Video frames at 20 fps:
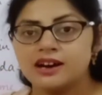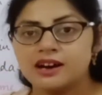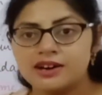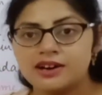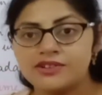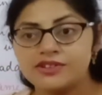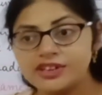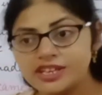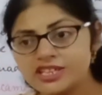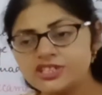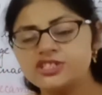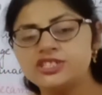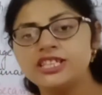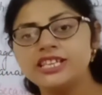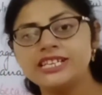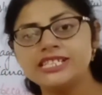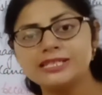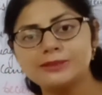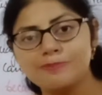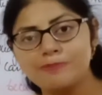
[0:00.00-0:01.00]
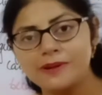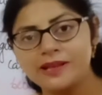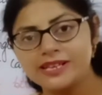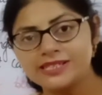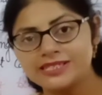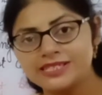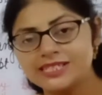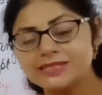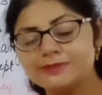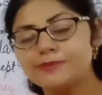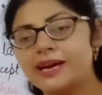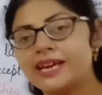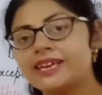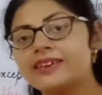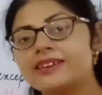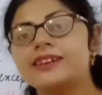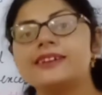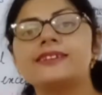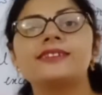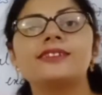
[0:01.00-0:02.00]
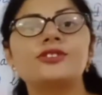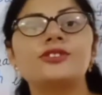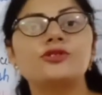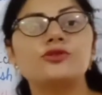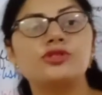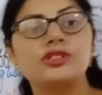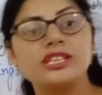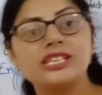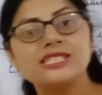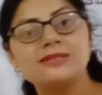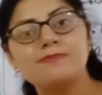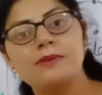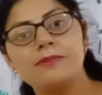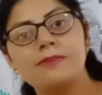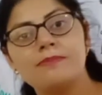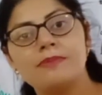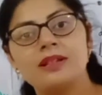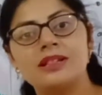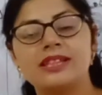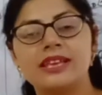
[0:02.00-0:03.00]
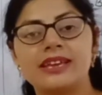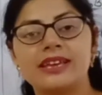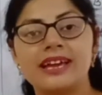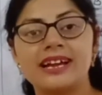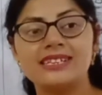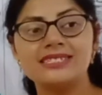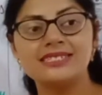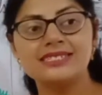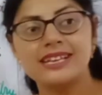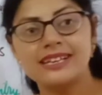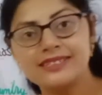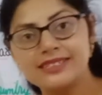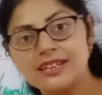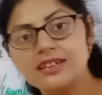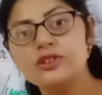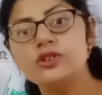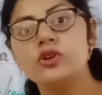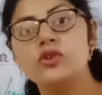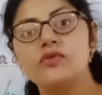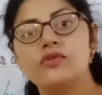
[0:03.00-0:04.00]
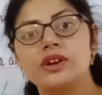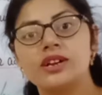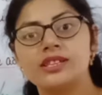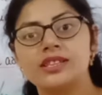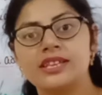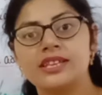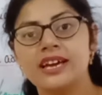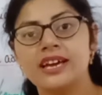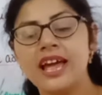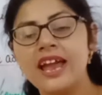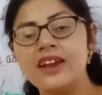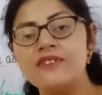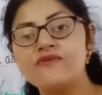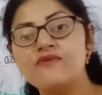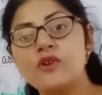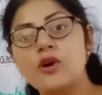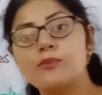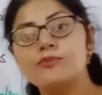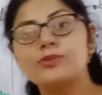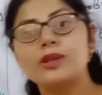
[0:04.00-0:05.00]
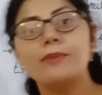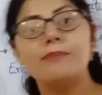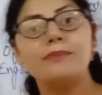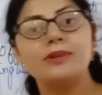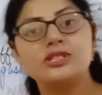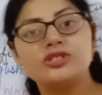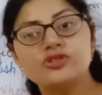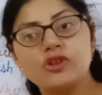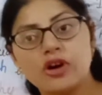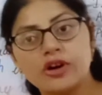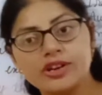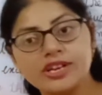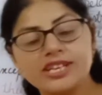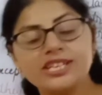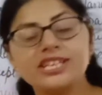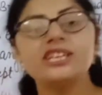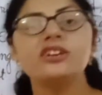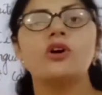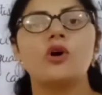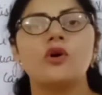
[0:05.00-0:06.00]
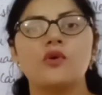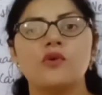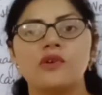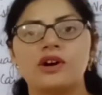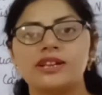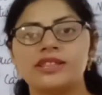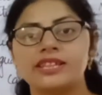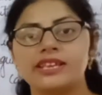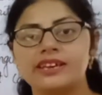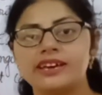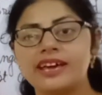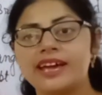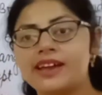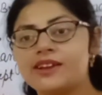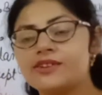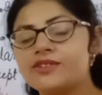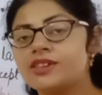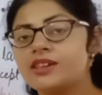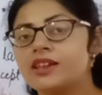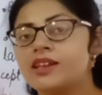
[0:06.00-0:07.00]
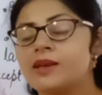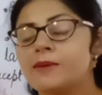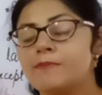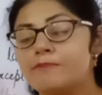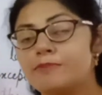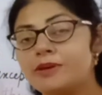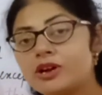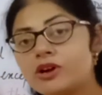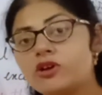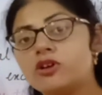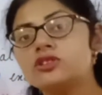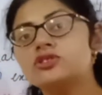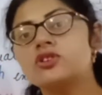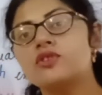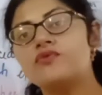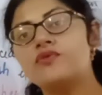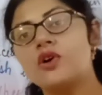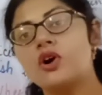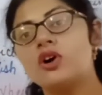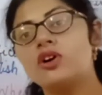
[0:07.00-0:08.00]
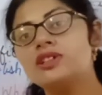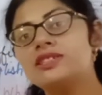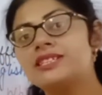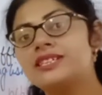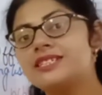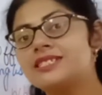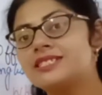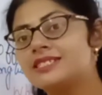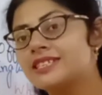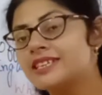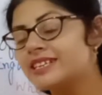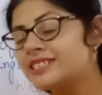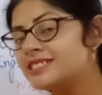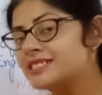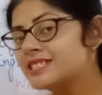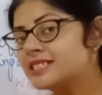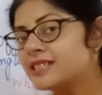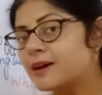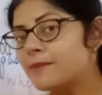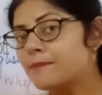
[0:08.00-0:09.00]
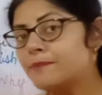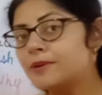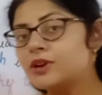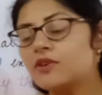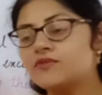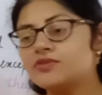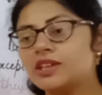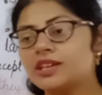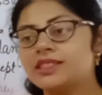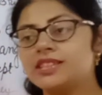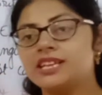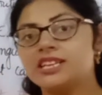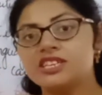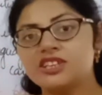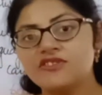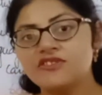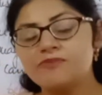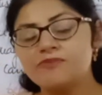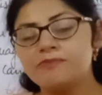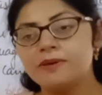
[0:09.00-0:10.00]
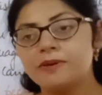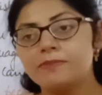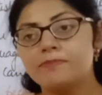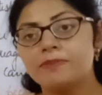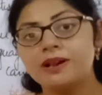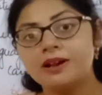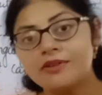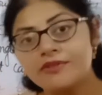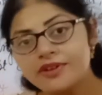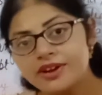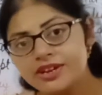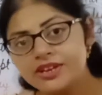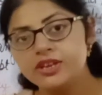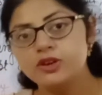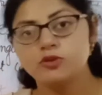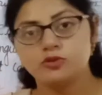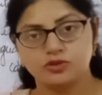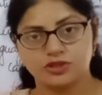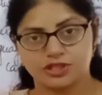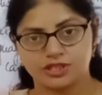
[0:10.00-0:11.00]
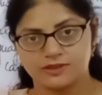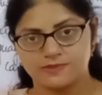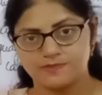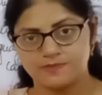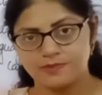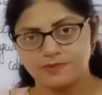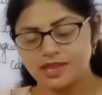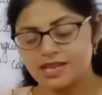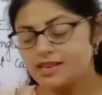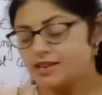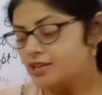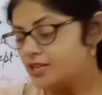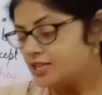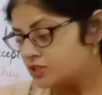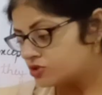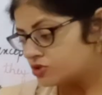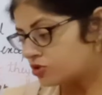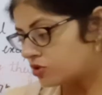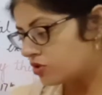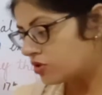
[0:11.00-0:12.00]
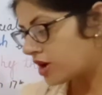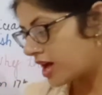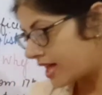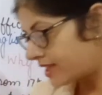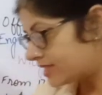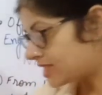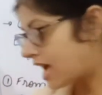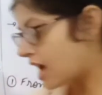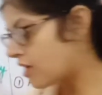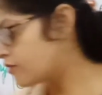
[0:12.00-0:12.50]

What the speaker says: reached these places, migrated to these people, they get settled over there and formed the majority over there. And because of all these things, the number of the native people reduced. So, and now